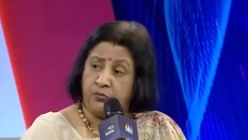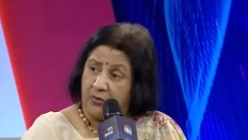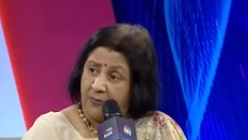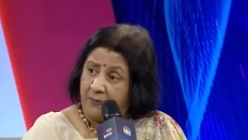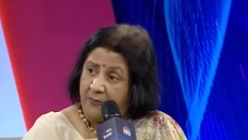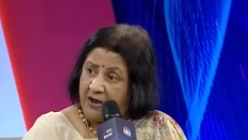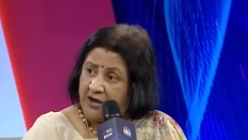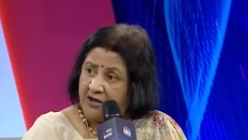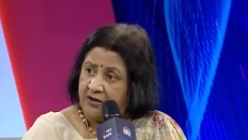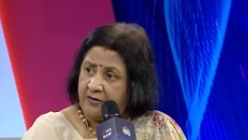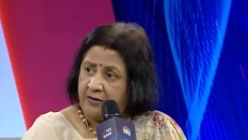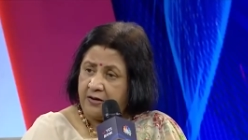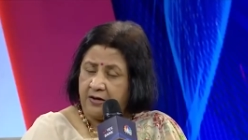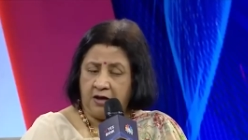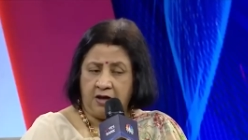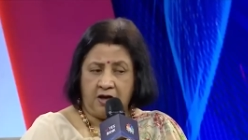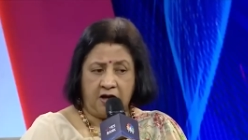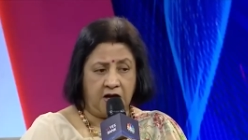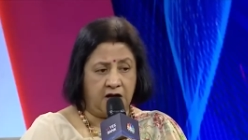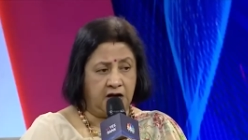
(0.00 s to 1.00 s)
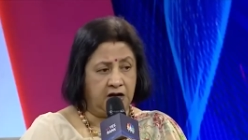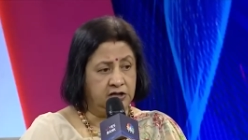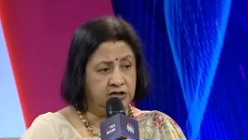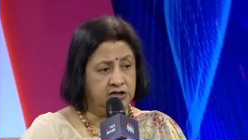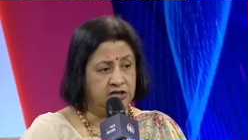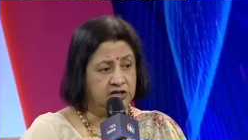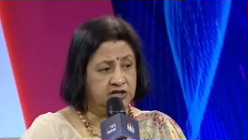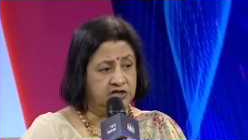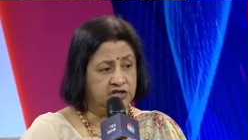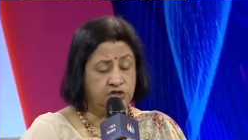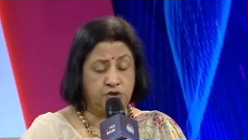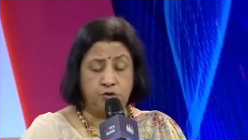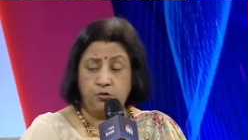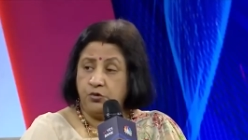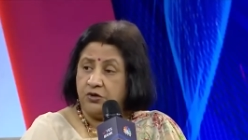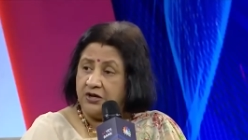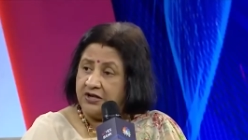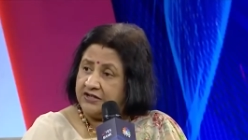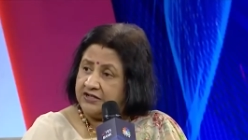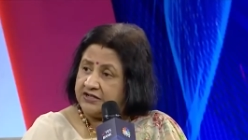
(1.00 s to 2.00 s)
women, the
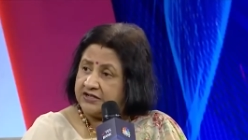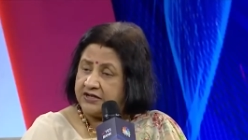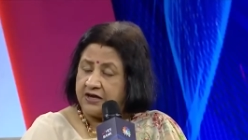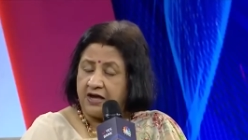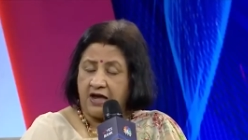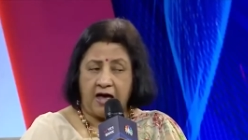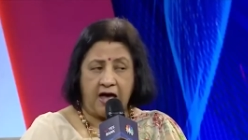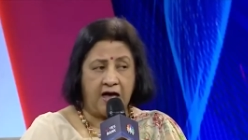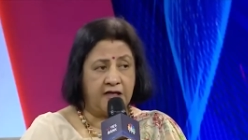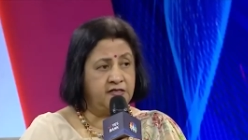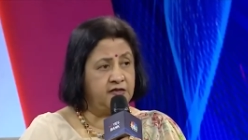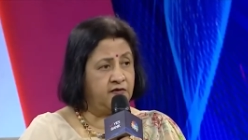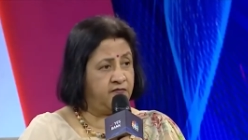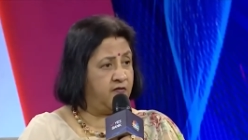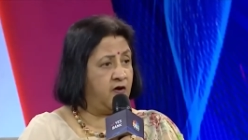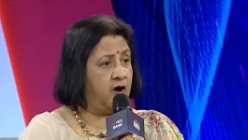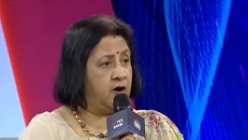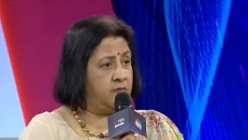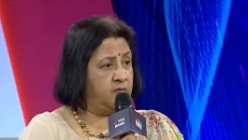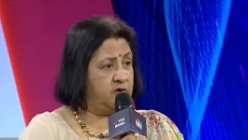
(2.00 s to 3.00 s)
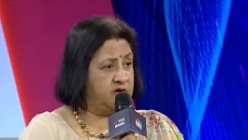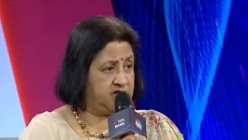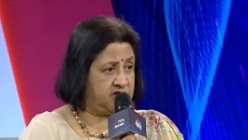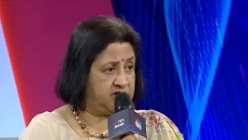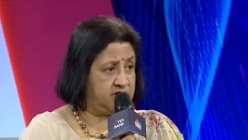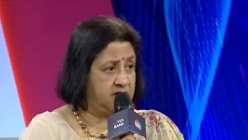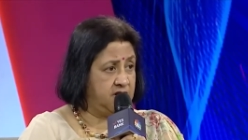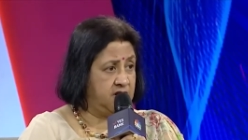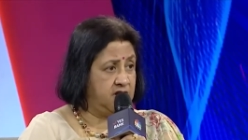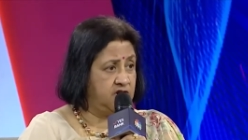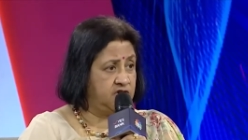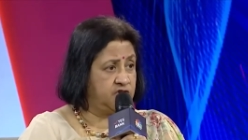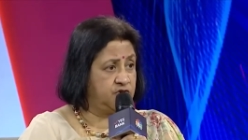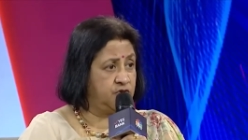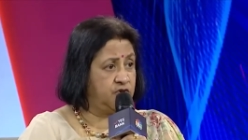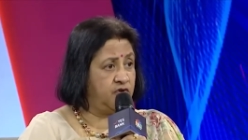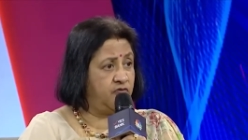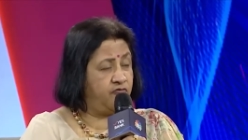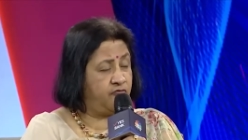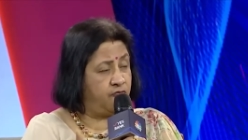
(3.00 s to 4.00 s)
students, and the farmers.
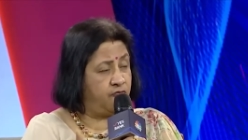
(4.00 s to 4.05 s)
So the